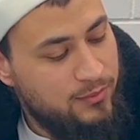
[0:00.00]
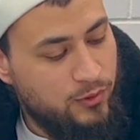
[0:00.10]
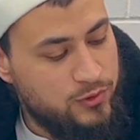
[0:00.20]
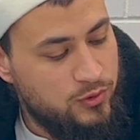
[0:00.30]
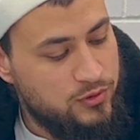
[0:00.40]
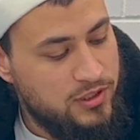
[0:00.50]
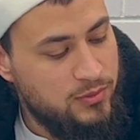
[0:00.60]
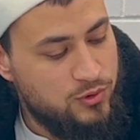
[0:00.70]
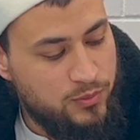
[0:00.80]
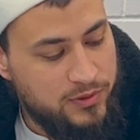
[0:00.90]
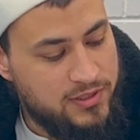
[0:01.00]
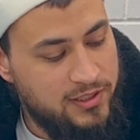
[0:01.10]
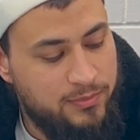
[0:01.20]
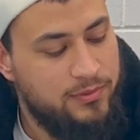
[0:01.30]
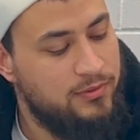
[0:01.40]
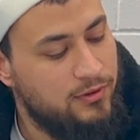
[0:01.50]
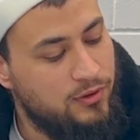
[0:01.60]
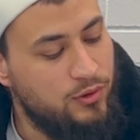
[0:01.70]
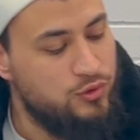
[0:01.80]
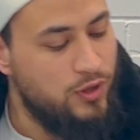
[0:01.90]
because you seems to be asleep.
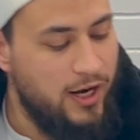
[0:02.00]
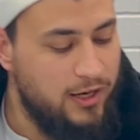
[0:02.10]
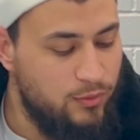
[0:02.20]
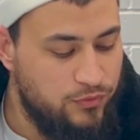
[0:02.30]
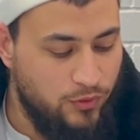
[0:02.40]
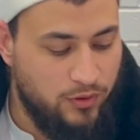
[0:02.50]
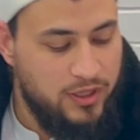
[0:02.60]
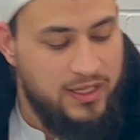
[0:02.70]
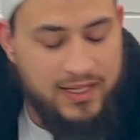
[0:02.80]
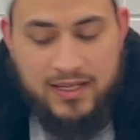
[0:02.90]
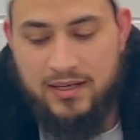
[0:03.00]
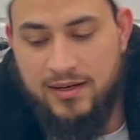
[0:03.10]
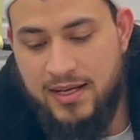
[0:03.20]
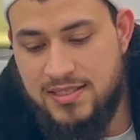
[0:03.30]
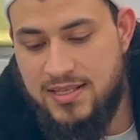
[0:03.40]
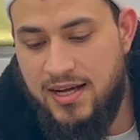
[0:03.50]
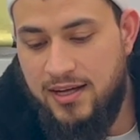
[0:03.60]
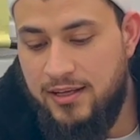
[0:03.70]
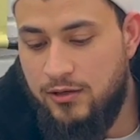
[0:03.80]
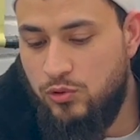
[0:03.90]
Going to ayah number 4. Inna
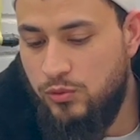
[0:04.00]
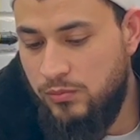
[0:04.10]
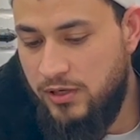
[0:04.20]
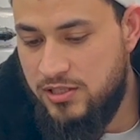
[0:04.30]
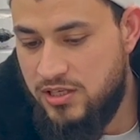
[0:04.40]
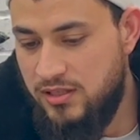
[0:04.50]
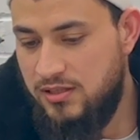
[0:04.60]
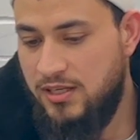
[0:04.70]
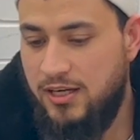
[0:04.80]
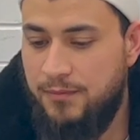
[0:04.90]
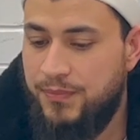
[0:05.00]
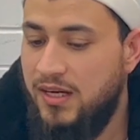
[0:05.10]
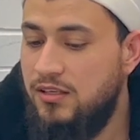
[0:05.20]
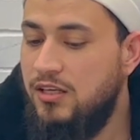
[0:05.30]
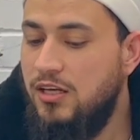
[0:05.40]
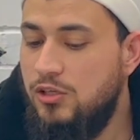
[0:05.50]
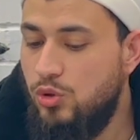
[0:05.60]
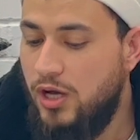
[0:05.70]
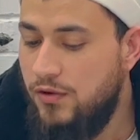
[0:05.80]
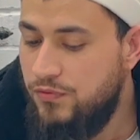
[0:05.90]
sa'yakum lashatta. Indeed,
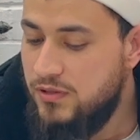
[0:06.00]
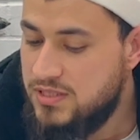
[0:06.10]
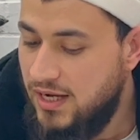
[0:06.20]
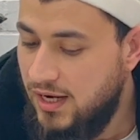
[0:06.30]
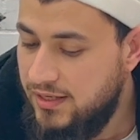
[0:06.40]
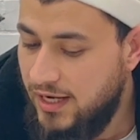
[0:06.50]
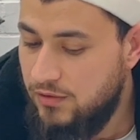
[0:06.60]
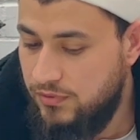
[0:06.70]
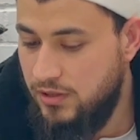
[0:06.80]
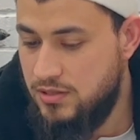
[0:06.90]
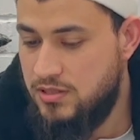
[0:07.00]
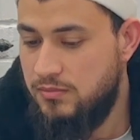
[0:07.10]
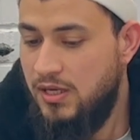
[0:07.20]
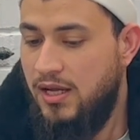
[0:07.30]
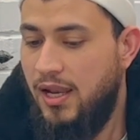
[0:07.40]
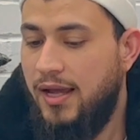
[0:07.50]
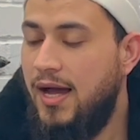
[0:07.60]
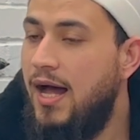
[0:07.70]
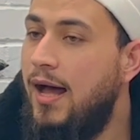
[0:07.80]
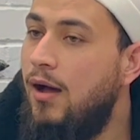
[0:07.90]
your efforts are diverse. Like
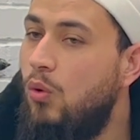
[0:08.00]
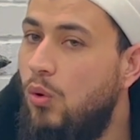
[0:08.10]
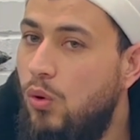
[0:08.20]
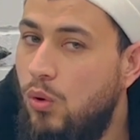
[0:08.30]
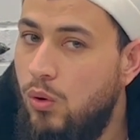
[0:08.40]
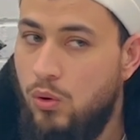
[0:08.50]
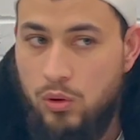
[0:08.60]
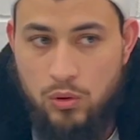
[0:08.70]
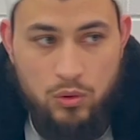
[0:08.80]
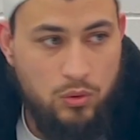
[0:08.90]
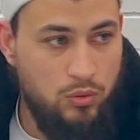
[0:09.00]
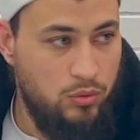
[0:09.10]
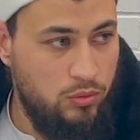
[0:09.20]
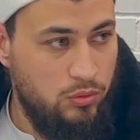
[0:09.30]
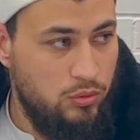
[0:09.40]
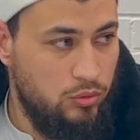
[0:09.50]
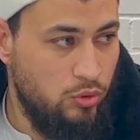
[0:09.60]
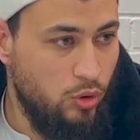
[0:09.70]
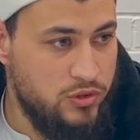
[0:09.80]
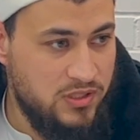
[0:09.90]
how
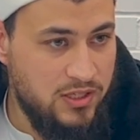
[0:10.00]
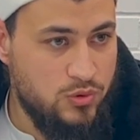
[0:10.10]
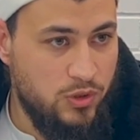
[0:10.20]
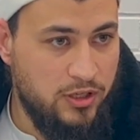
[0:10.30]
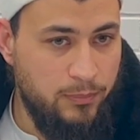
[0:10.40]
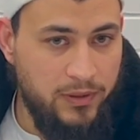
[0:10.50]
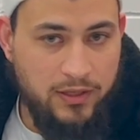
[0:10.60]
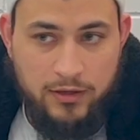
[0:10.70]
those things were completely